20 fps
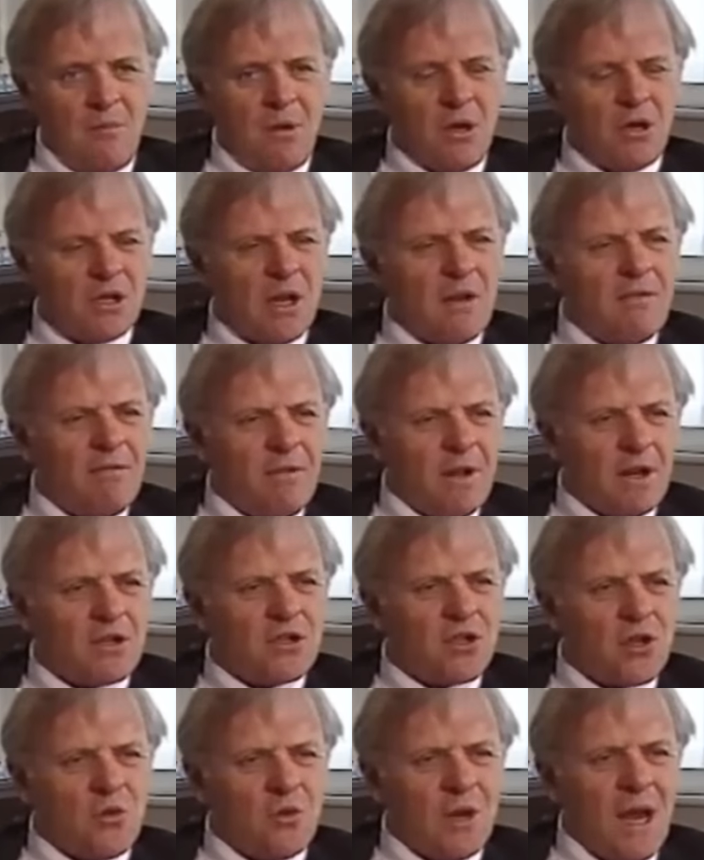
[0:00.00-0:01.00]
Because I
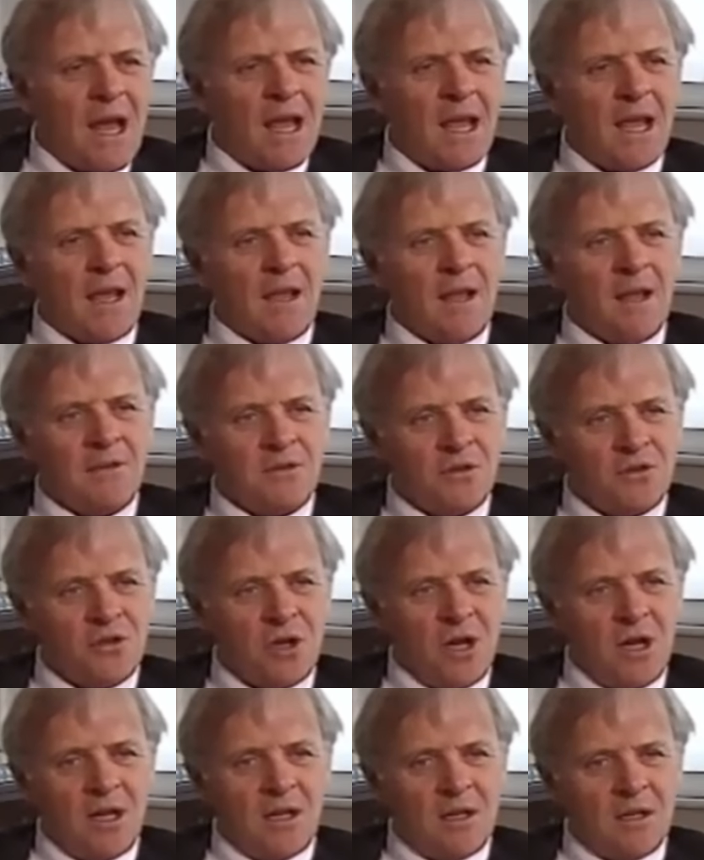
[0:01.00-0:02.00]
felt so lacking as a
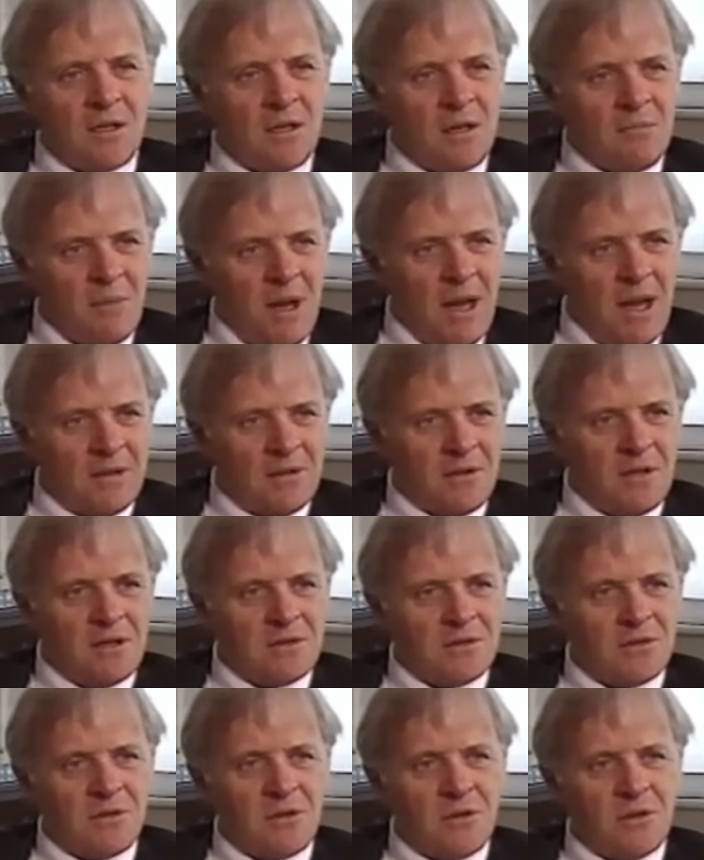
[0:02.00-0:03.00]
child and in my
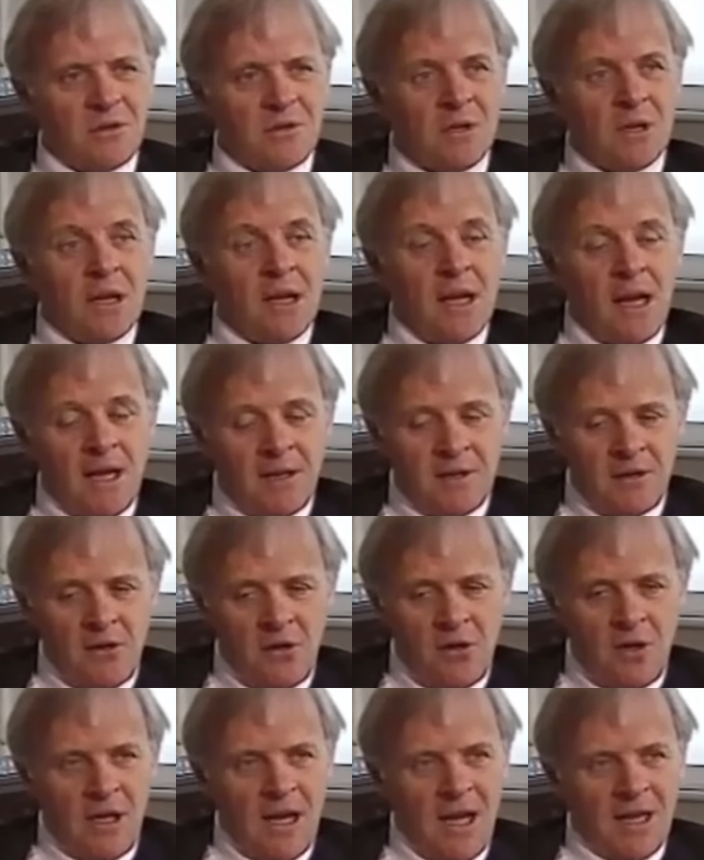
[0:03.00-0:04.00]
adolescent years and
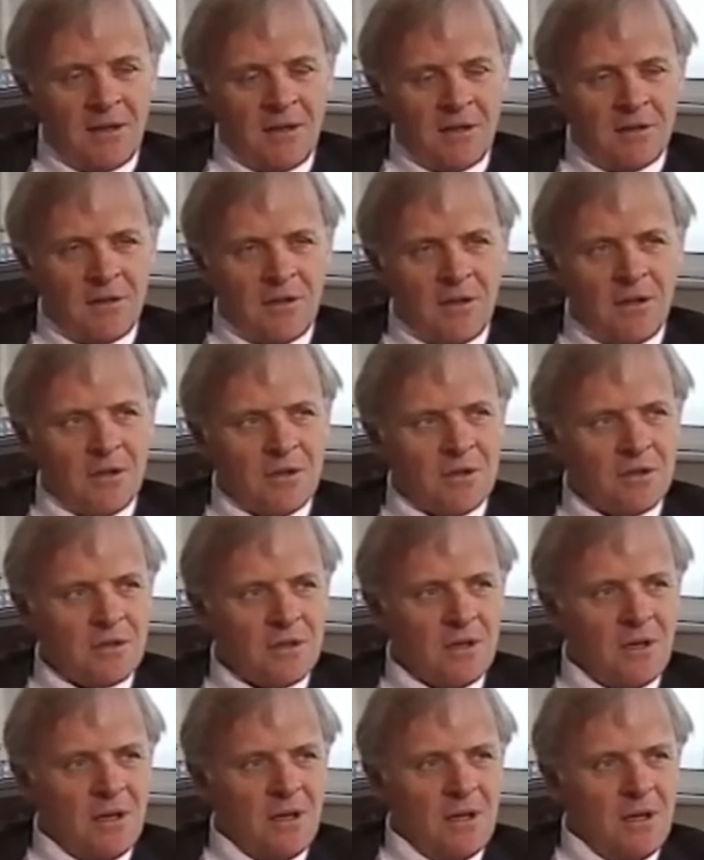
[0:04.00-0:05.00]
early adult years,